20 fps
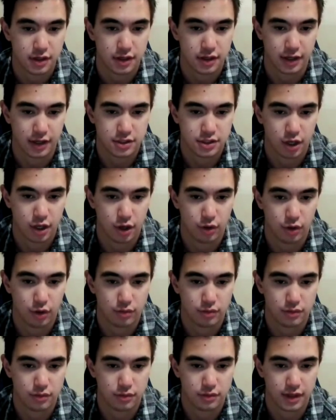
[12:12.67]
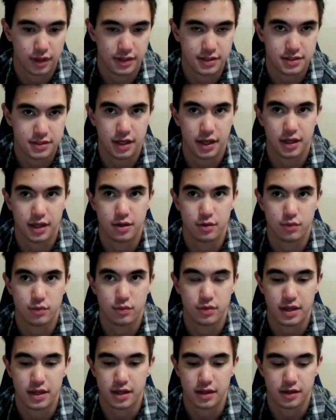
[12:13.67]
And so let's say you
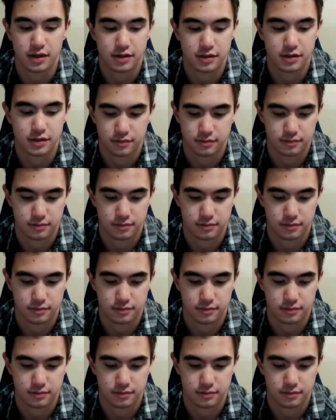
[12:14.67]
need,